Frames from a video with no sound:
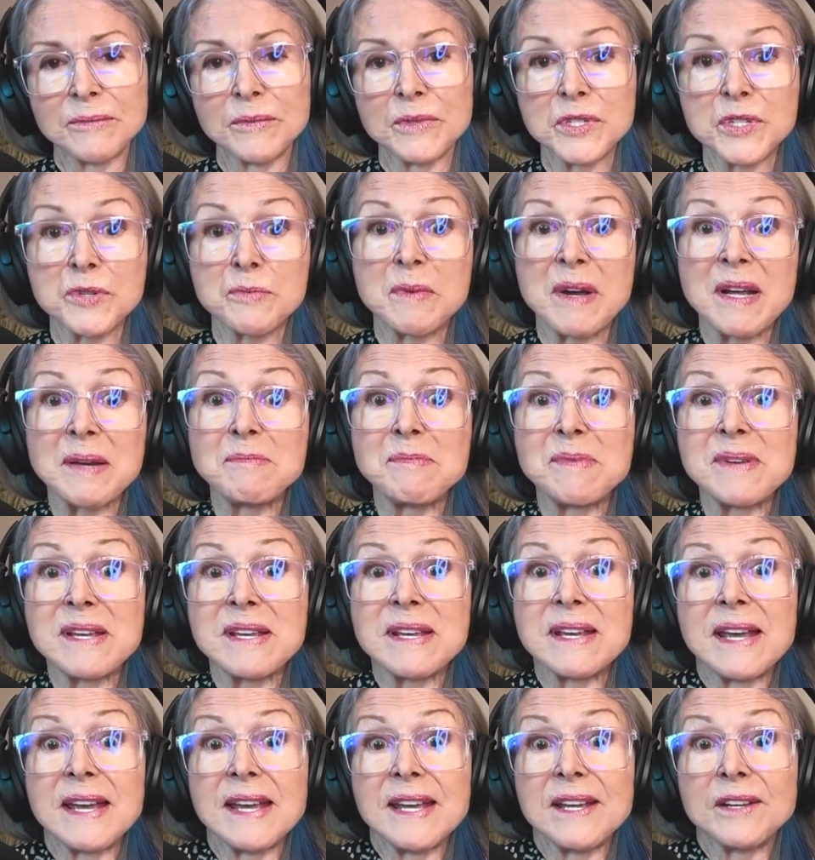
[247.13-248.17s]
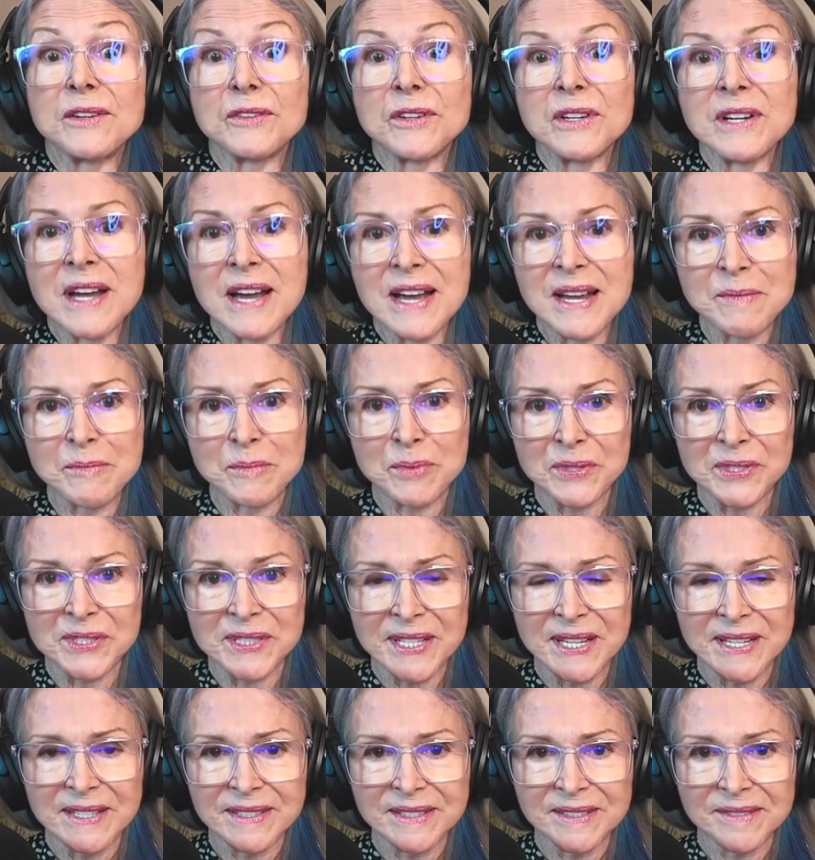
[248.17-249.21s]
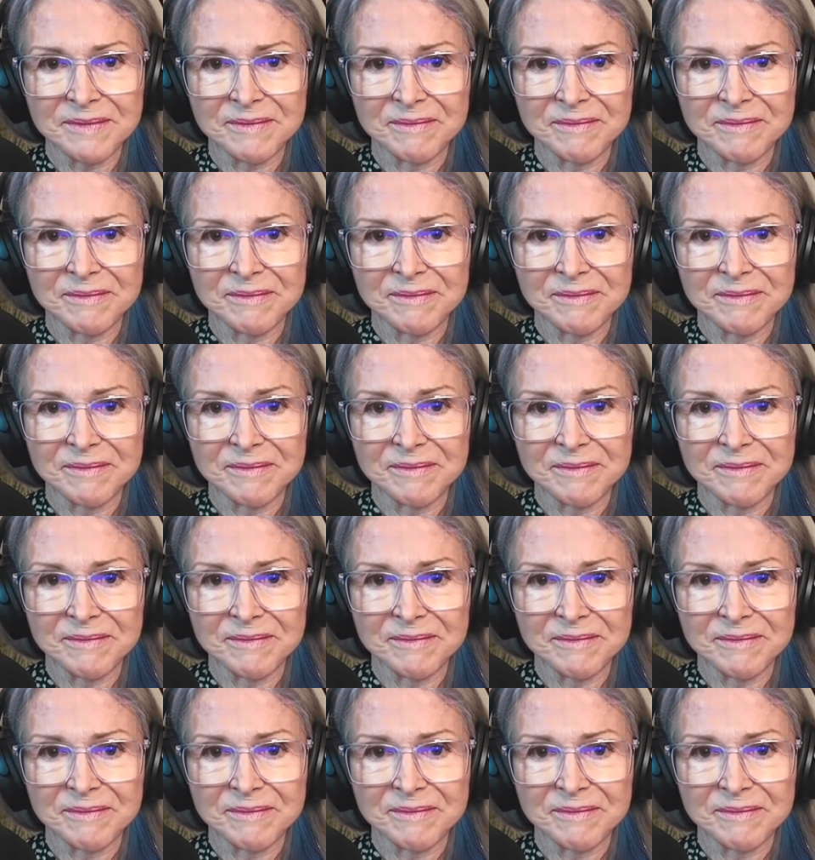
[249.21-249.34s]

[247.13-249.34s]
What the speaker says: which might be 8 or 9%.